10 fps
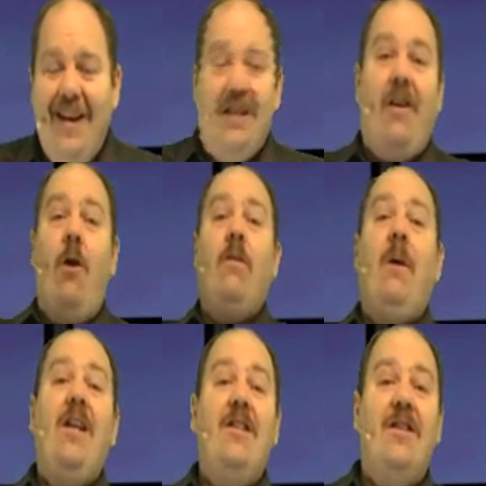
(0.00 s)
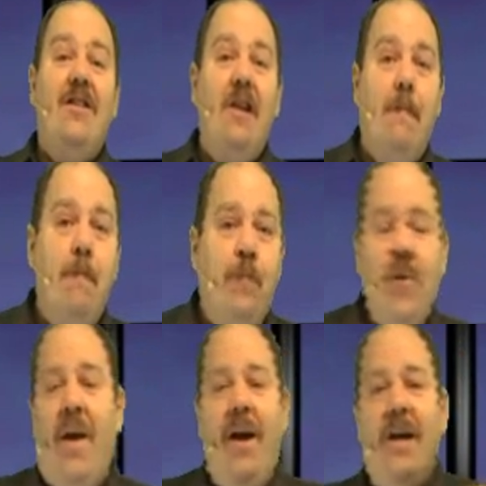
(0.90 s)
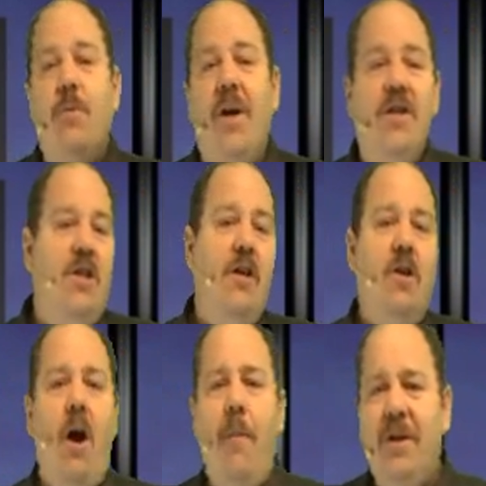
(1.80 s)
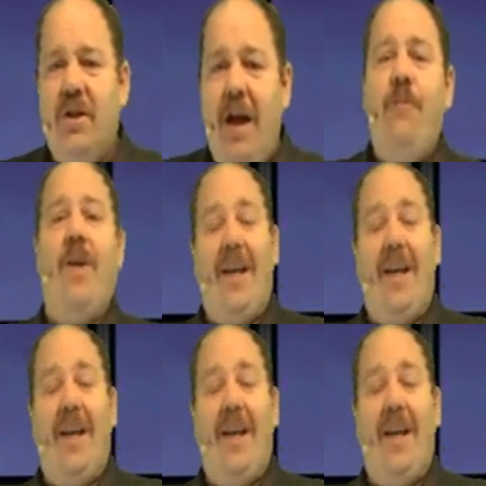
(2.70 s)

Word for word: it's a codependent system. As we can see in the comments left